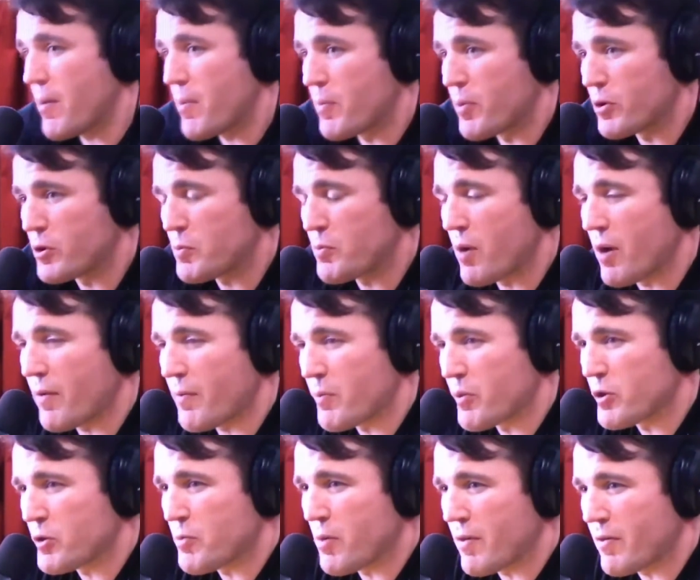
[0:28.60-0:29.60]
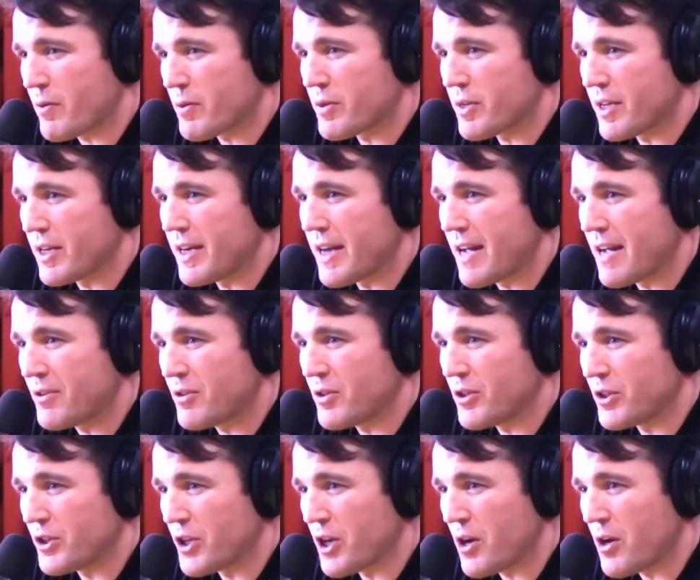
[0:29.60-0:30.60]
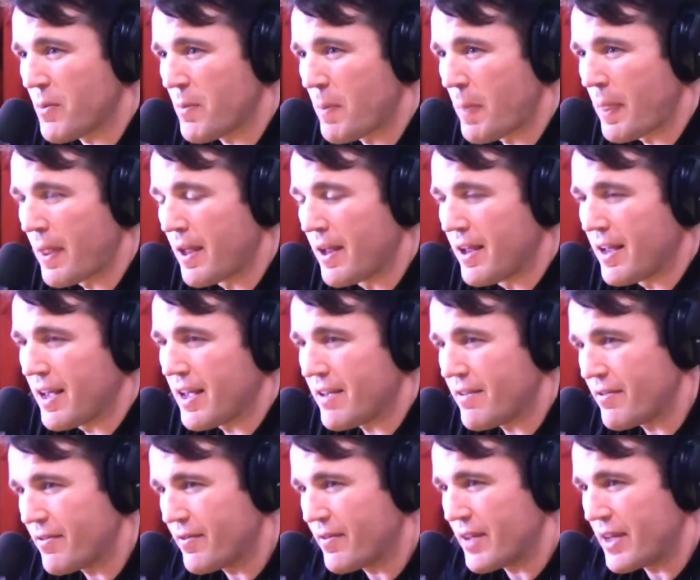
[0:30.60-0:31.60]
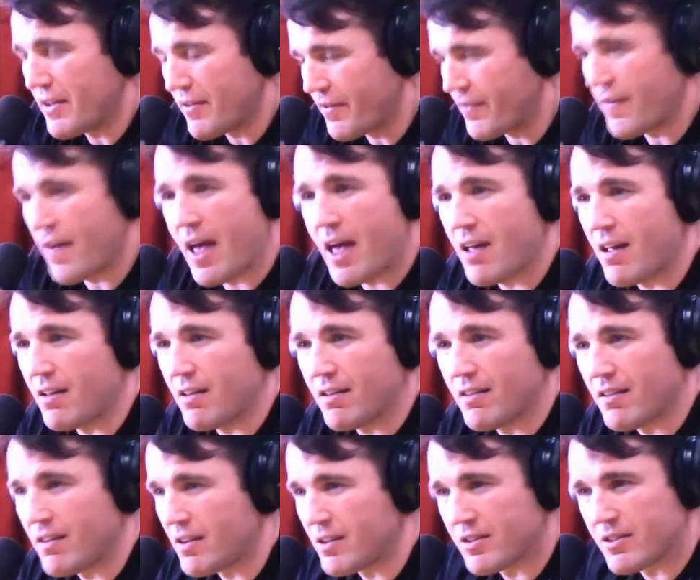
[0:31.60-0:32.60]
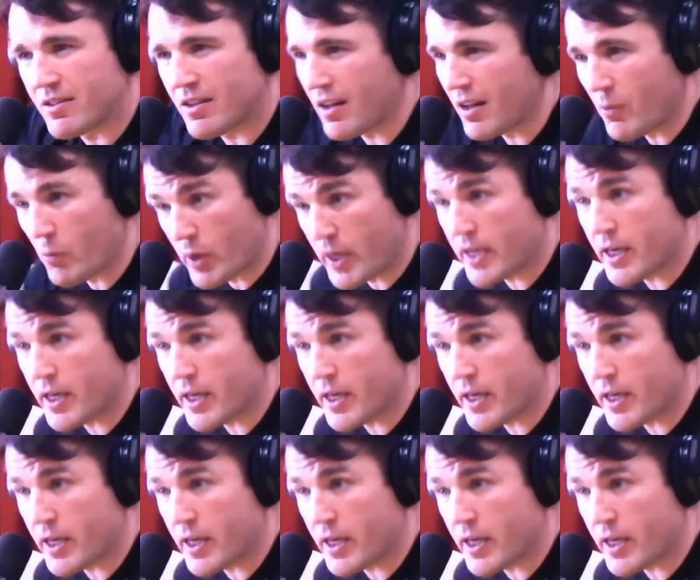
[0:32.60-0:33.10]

Bruce Buffer was going to announce this show. He fell on a week ago.